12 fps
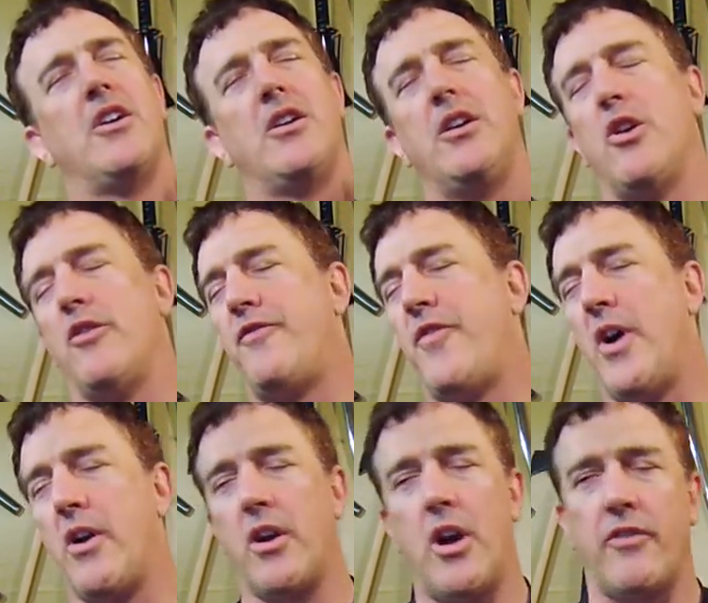you know,
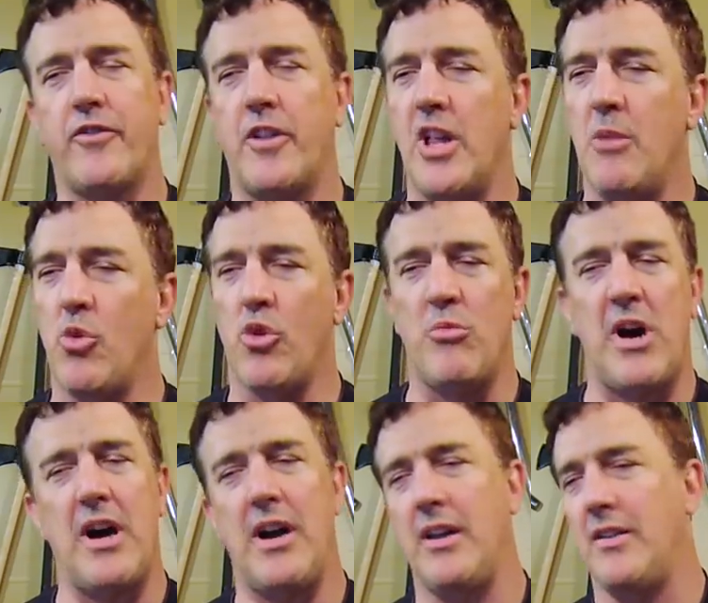firing off claymore
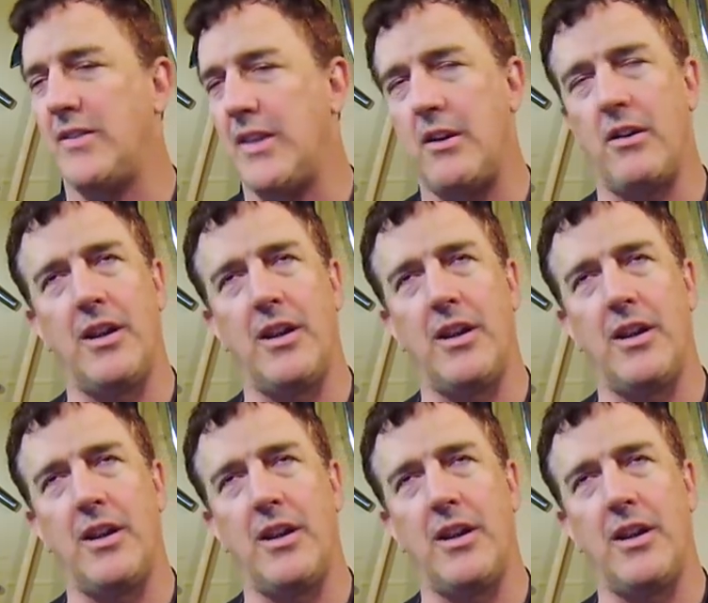mines that are,